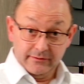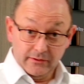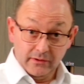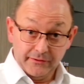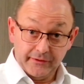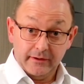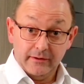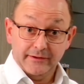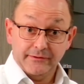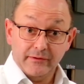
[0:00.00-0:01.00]
also
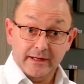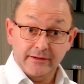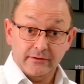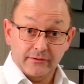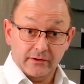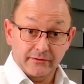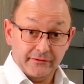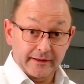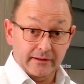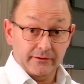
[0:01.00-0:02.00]
has a range of
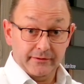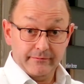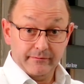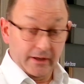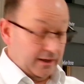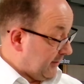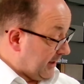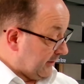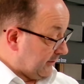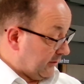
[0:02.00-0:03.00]
concealed
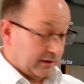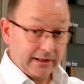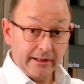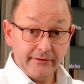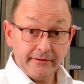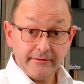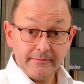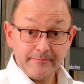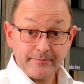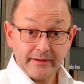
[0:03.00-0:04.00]
overhead door closers
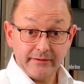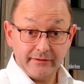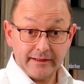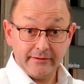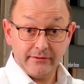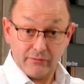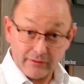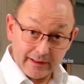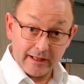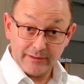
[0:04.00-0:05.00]
designed to
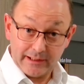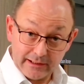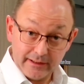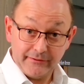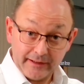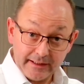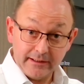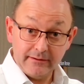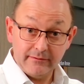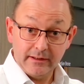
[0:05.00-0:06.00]
reliably close any
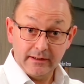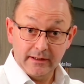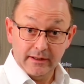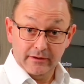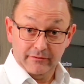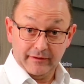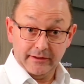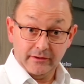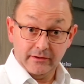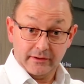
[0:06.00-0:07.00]
fire
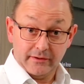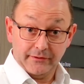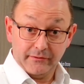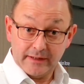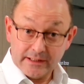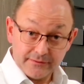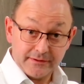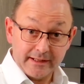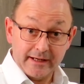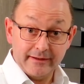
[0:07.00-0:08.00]
door across a range of
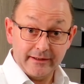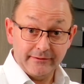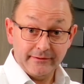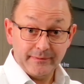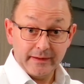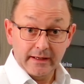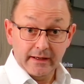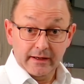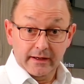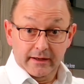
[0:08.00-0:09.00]
scenarios.
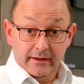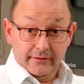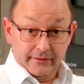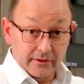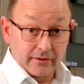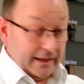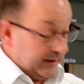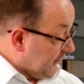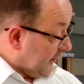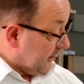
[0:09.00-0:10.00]
So do get in
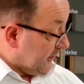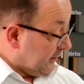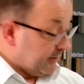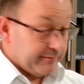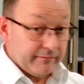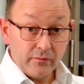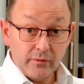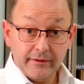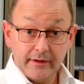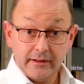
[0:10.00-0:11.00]
touch with
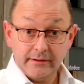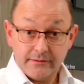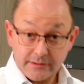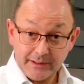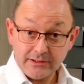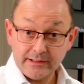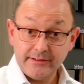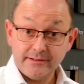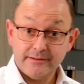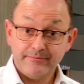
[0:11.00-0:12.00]
our
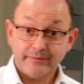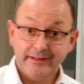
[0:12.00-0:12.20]
specialists who